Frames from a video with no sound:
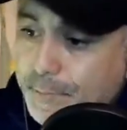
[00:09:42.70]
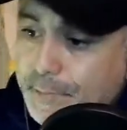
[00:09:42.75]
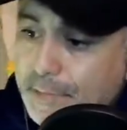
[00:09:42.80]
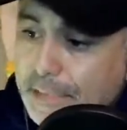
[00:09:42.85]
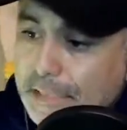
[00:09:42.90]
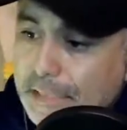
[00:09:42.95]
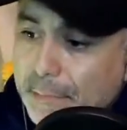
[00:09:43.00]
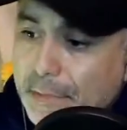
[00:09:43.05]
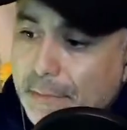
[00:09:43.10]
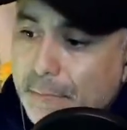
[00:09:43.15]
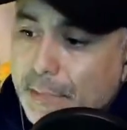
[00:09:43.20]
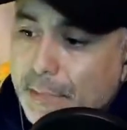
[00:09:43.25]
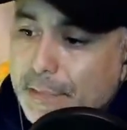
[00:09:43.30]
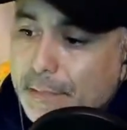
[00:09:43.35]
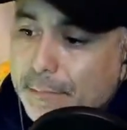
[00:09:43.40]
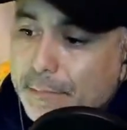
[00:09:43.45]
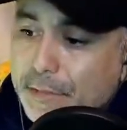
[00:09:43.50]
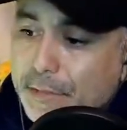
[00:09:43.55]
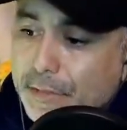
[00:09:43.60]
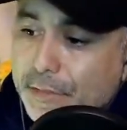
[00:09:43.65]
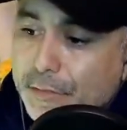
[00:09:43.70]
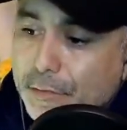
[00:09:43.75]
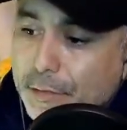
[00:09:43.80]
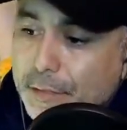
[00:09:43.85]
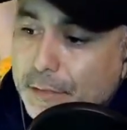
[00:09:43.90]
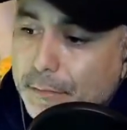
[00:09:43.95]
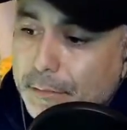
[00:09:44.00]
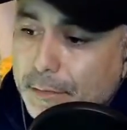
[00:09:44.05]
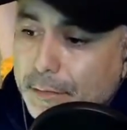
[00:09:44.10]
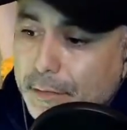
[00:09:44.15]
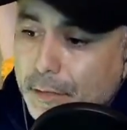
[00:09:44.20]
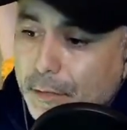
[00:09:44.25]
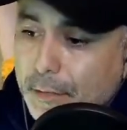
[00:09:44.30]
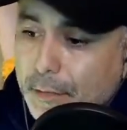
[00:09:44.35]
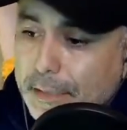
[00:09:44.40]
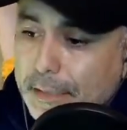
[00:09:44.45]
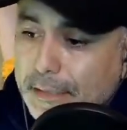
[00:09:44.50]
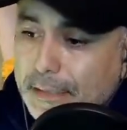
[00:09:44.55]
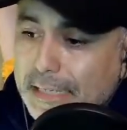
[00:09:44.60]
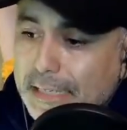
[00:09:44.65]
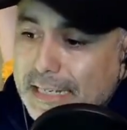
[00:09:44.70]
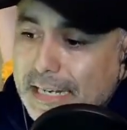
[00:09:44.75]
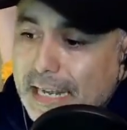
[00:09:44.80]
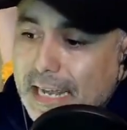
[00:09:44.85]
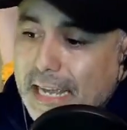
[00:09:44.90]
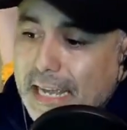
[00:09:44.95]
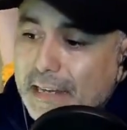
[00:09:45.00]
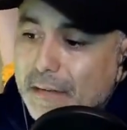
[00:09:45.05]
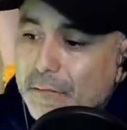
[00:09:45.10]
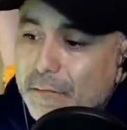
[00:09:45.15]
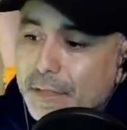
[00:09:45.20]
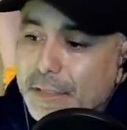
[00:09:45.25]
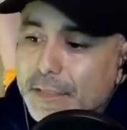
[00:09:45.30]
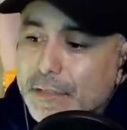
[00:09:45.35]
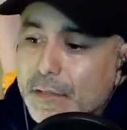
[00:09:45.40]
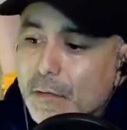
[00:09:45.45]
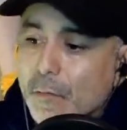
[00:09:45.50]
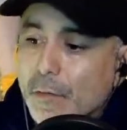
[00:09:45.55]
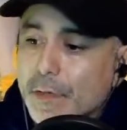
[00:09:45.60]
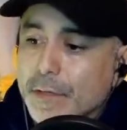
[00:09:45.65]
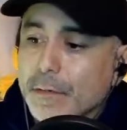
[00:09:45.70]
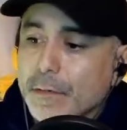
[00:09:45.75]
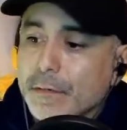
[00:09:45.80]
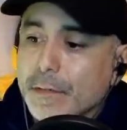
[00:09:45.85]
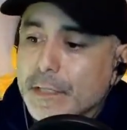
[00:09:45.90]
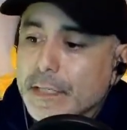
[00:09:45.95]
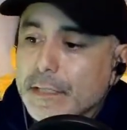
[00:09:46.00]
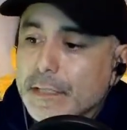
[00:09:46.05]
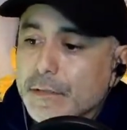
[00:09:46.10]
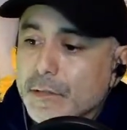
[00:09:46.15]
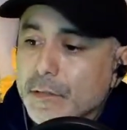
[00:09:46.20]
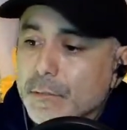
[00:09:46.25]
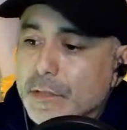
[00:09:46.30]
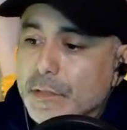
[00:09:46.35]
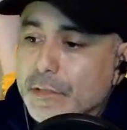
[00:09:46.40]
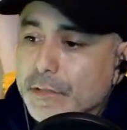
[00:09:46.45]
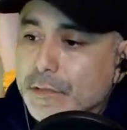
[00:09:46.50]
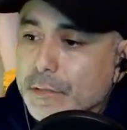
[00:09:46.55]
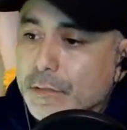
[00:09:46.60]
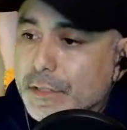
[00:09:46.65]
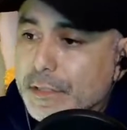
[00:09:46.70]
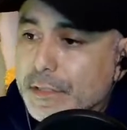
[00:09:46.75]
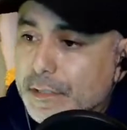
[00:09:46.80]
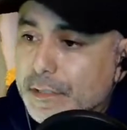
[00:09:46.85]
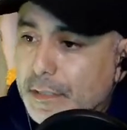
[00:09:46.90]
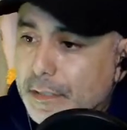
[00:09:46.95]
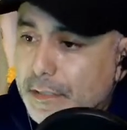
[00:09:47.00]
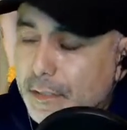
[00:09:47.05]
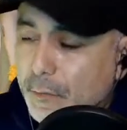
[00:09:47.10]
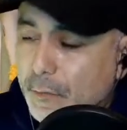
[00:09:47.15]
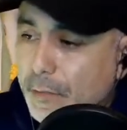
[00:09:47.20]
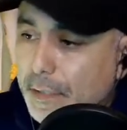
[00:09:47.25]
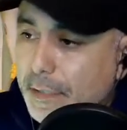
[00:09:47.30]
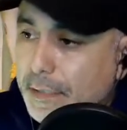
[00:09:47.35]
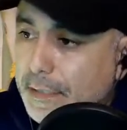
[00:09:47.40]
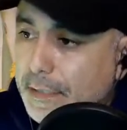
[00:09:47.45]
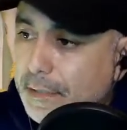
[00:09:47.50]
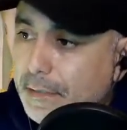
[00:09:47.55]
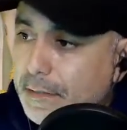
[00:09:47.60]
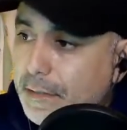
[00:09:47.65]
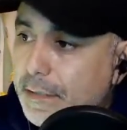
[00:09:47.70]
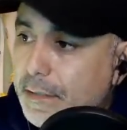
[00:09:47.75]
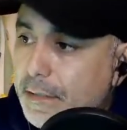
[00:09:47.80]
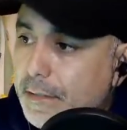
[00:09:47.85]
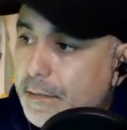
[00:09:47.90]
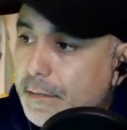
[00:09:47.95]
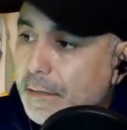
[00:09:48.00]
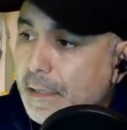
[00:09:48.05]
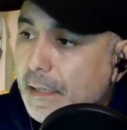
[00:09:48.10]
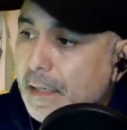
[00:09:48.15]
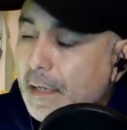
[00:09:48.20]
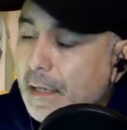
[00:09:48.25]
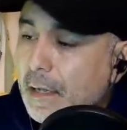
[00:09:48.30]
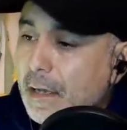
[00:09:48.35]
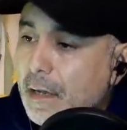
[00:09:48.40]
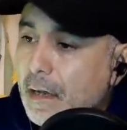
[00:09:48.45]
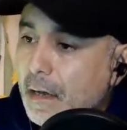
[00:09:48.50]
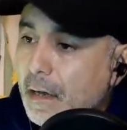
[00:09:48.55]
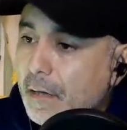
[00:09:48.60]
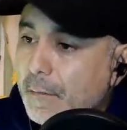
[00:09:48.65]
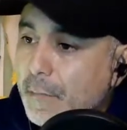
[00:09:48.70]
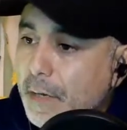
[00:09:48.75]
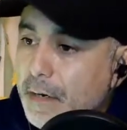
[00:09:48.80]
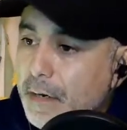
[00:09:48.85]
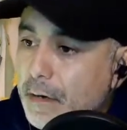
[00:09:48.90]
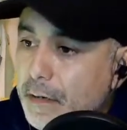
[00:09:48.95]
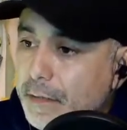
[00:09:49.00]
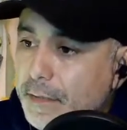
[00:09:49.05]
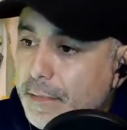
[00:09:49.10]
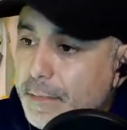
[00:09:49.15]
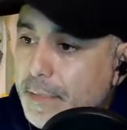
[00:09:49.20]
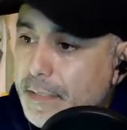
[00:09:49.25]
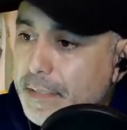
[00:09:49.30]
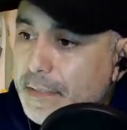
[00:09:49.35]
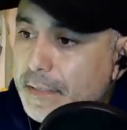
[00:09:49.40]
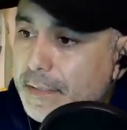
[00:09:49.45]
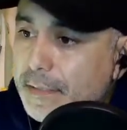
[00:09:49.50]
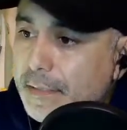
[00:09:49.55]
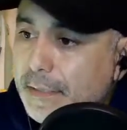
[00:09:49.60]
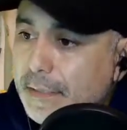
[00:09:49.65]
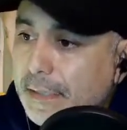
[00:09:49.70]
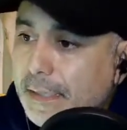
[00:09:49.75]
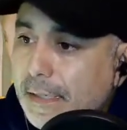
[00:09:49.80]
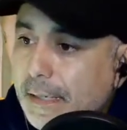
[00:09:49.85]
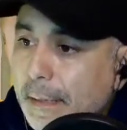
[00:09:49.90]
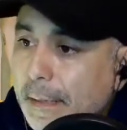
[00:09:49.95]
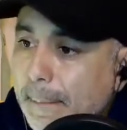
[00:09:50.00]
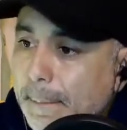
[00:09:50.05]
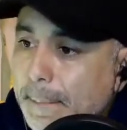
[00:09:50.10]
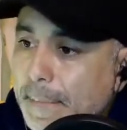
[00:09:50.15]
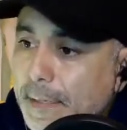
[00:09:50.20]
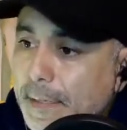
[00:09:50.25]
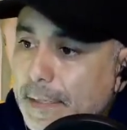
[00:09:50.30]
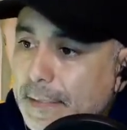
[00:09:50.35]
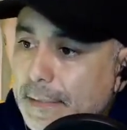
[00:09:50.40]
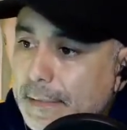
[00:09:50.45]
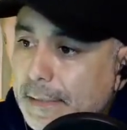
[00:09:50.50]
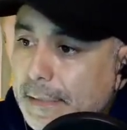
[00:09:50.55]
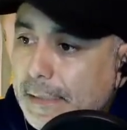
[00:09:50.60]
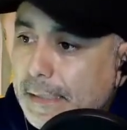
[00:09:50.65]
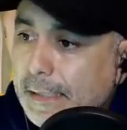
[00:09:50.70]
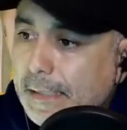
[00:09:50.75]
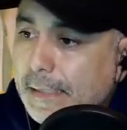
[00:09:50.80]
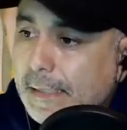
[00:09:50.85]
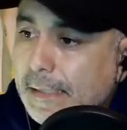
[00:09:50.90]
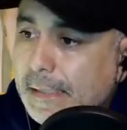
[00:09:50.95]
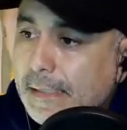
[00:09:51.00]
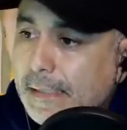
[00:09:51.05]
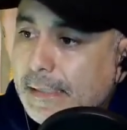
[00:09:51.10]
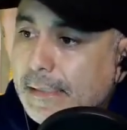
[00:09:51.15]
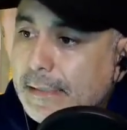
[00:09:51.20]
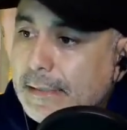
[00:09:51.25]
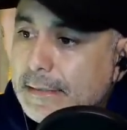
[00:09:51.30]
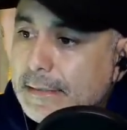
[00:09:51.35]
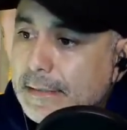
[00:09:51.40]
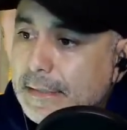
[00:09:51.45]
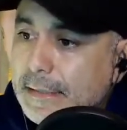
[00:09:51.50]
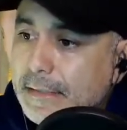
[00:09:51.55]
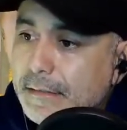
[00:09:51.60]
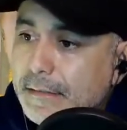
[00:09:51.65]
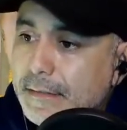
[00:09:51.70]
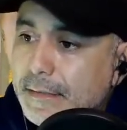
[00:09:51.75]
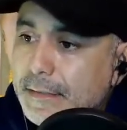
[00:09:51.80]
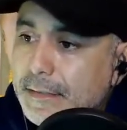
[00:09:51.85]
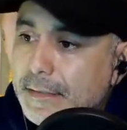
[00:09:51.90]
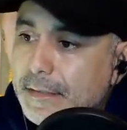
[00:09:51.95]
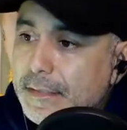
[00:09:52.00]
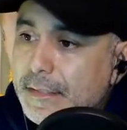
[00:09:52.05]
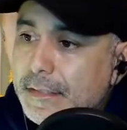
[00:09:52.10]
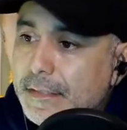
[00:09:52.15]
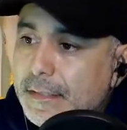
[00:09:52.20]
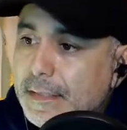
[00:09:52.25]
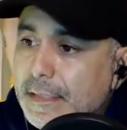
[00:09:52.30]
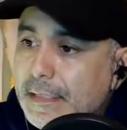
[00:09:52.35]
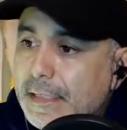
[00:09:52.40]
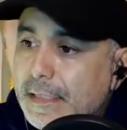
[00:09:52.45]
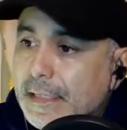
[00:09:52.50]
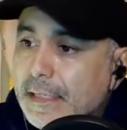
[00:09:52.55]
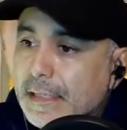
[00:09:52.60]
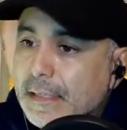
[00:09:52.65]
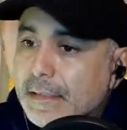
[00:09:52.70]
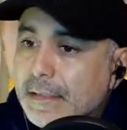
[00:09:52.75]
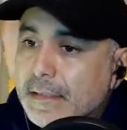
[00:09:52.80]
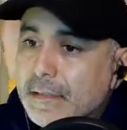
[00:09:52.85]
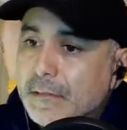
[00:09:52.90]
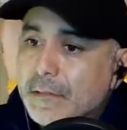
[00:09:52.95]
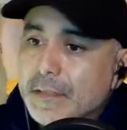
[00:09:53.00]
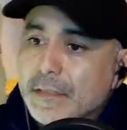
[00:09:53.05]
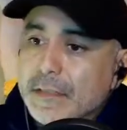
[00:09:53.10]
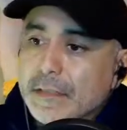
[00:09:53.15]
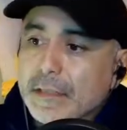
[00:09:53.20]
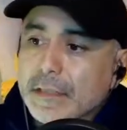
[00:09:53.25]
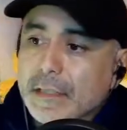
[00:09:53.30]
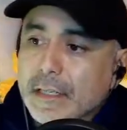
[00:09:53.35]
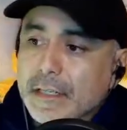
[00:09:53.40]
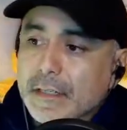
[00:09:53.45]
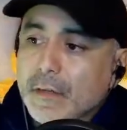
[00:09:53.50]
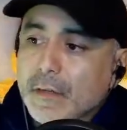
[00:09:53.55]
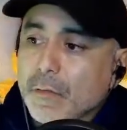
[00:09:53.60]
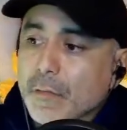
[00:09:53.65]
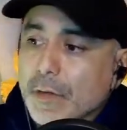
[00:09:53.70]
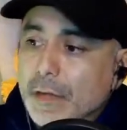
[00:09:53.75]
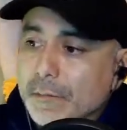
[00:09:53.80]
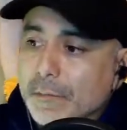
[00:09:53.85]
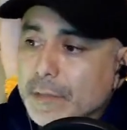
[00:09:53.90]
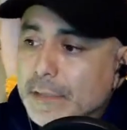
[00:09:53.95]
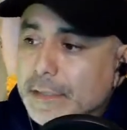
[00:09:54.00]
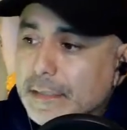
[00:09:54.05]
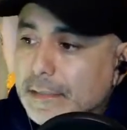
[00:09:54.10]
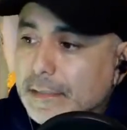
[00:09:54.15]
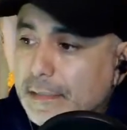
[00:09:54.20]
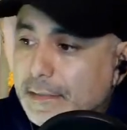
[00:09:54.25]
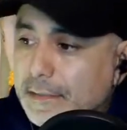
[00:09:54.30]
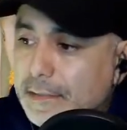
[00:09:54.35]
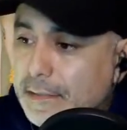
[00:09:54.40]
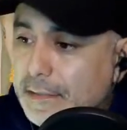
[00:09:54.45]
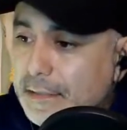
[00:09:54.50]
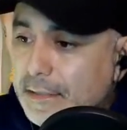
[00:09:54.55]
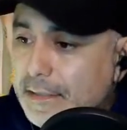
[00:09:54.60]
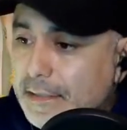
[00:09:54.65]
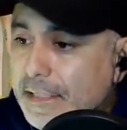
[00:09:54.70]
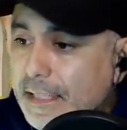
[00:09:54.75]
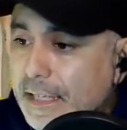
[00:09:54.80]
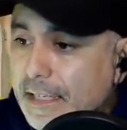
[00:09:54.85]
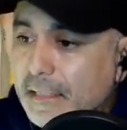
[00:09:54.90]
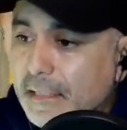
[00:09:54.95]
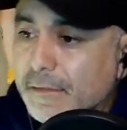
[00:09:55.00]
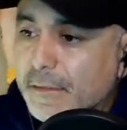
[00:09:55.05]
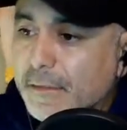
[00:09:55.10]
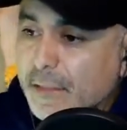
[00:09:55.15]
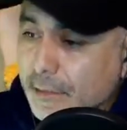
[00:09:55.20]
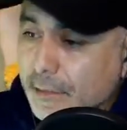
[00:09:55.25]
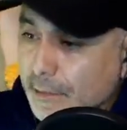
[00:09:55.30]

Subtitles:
let me bring up this story real quick. And I really don't want to read too much stories because I just want to continue on my argument. But there was a lot of grumbling that this television